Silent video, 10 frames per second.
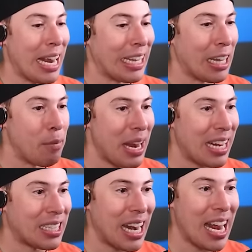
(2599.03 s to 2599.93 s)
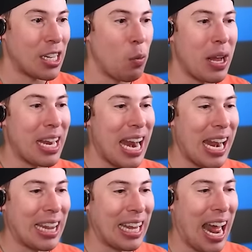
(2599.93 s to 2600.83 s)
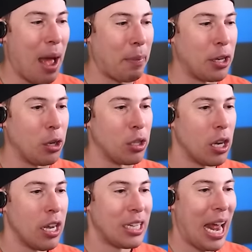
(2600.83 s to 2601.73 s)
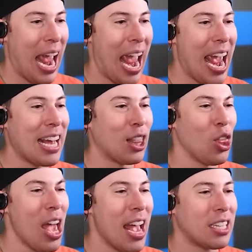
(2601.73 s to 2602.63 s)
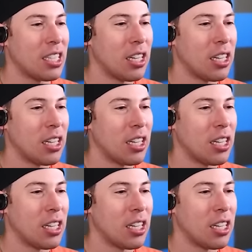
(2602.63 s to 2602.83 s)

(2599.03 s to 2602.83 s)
to eliminate Santa. We cannot let that happen, dude. Take this.